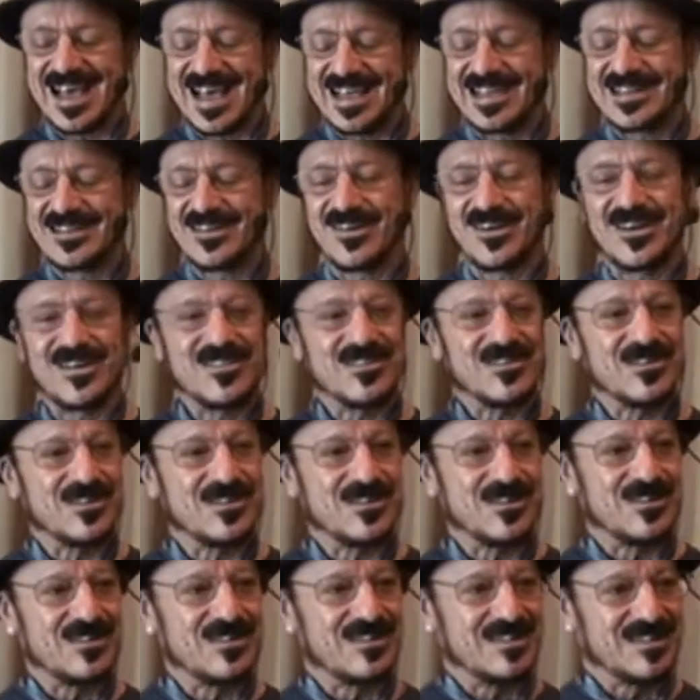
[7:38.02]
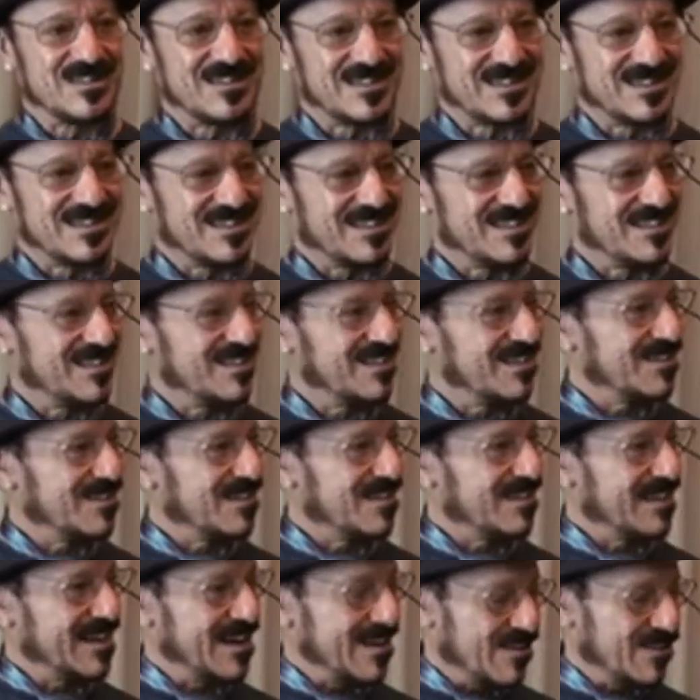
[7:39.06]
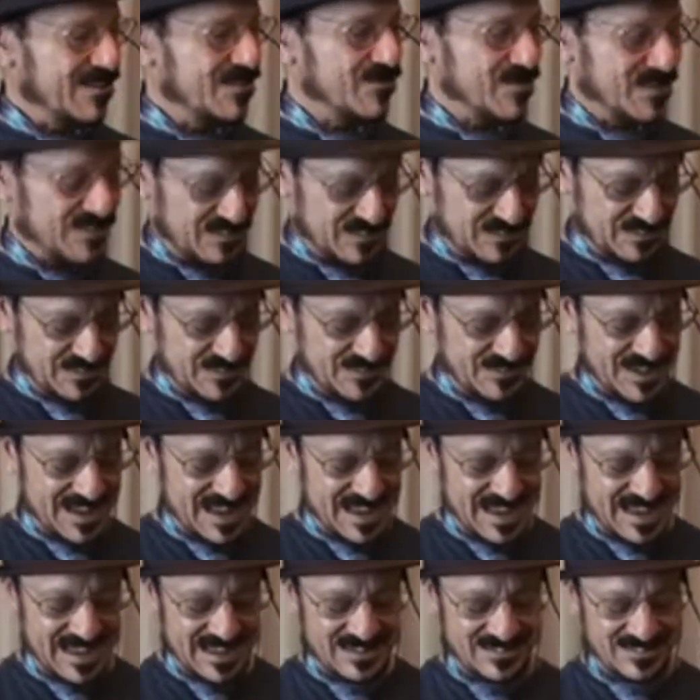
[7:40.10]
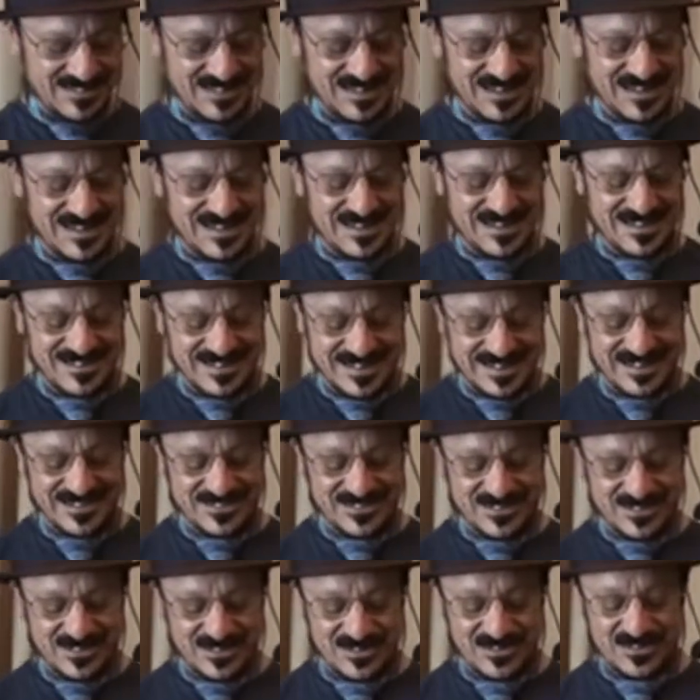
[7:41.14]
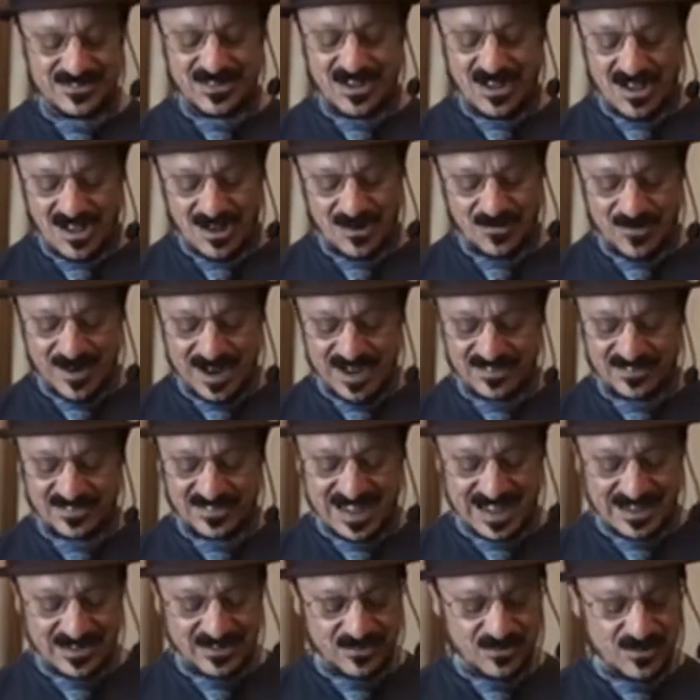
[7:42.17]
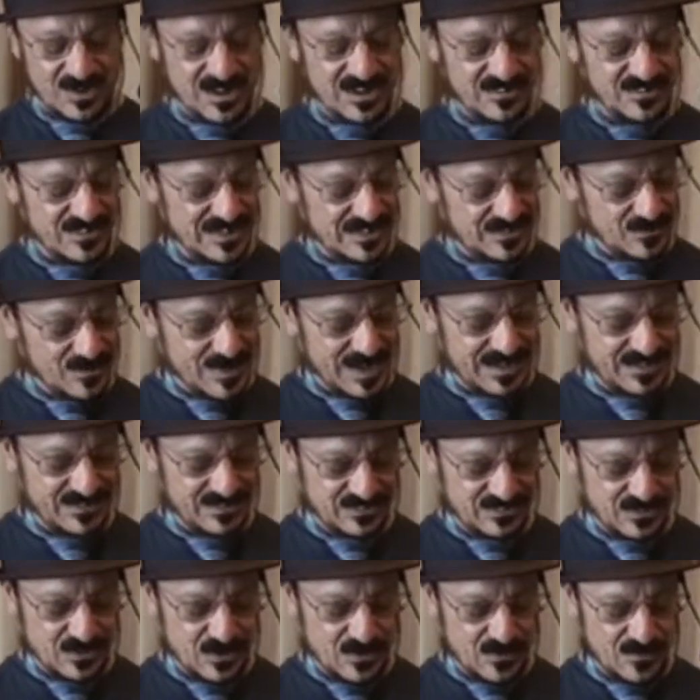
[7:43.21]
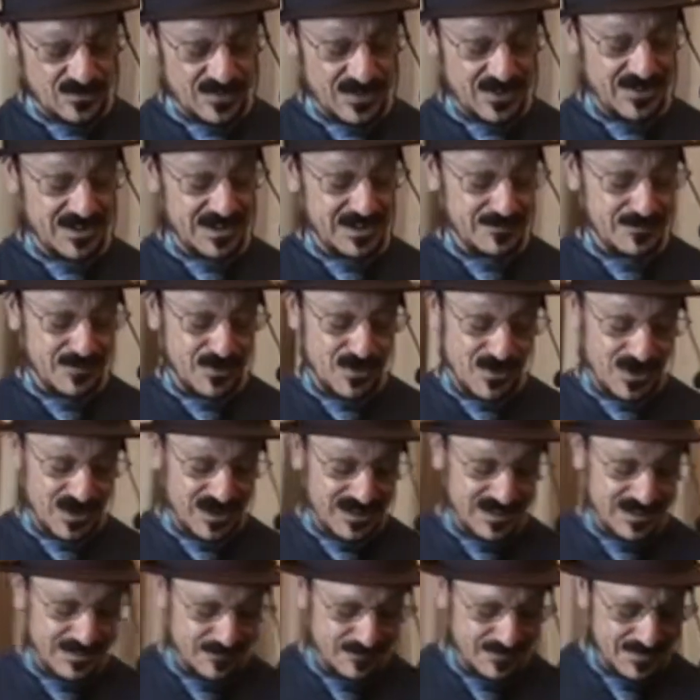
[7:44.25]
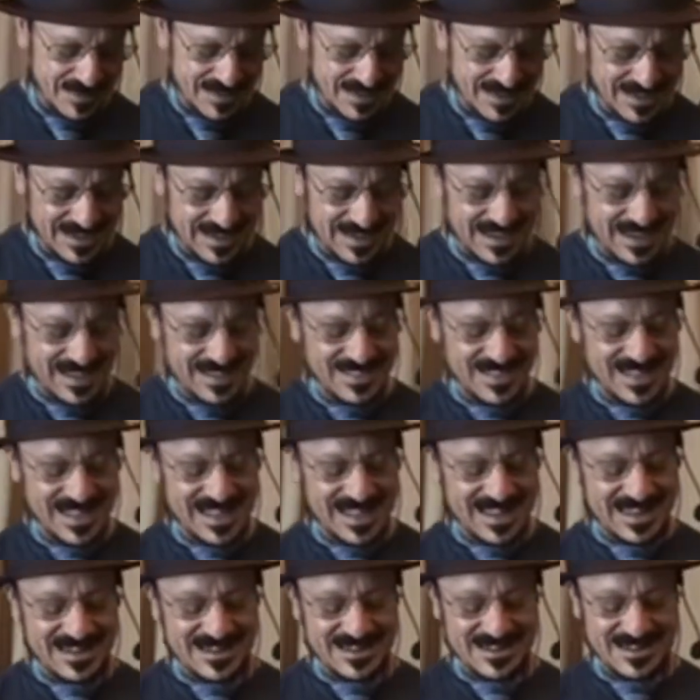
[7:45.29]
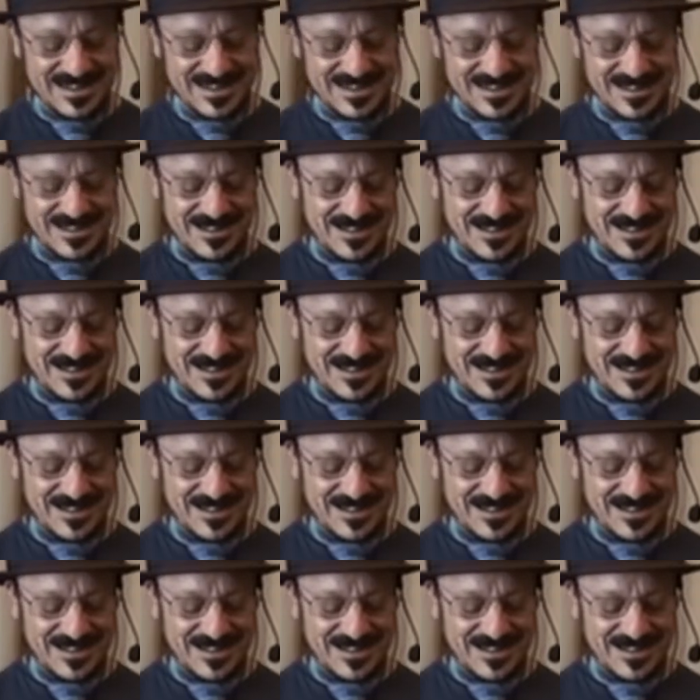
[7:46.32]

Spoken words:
nine other characteristics of God's teachers all rest on trust. That's why it's so very important. And then